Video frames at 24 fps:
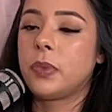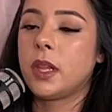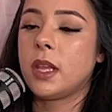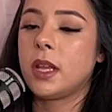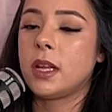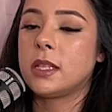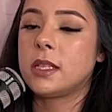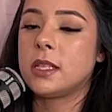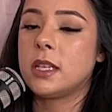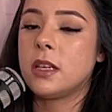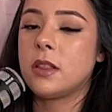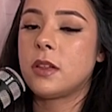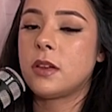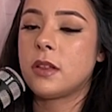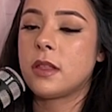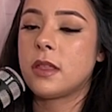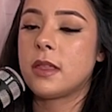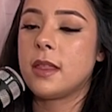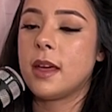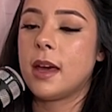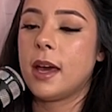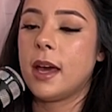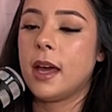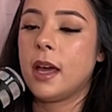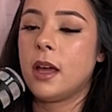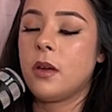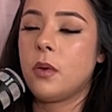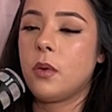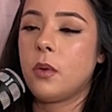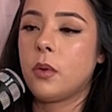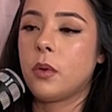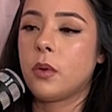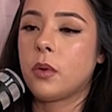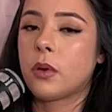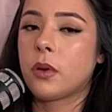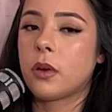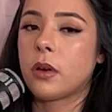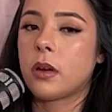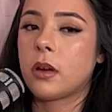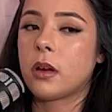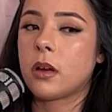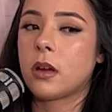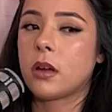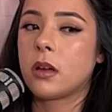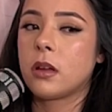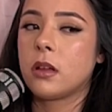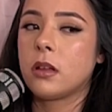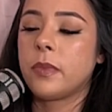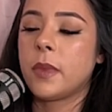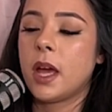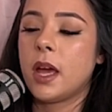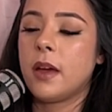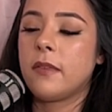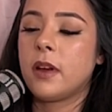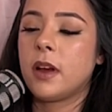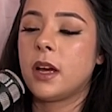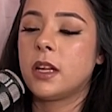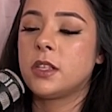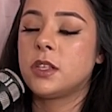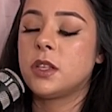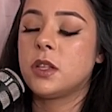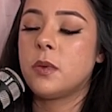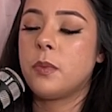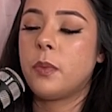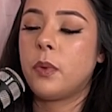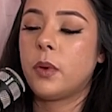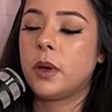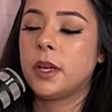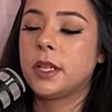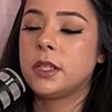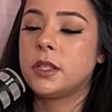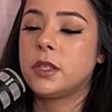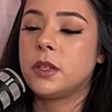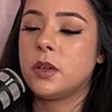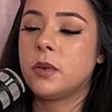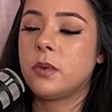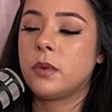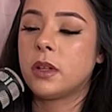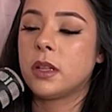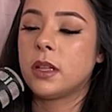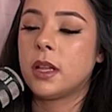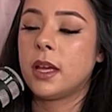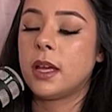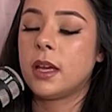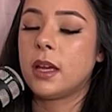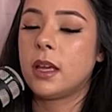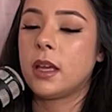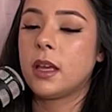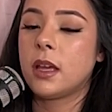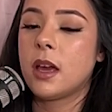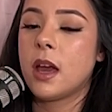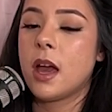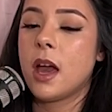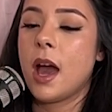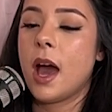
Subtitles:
It's either that or I've gotten to the point too where like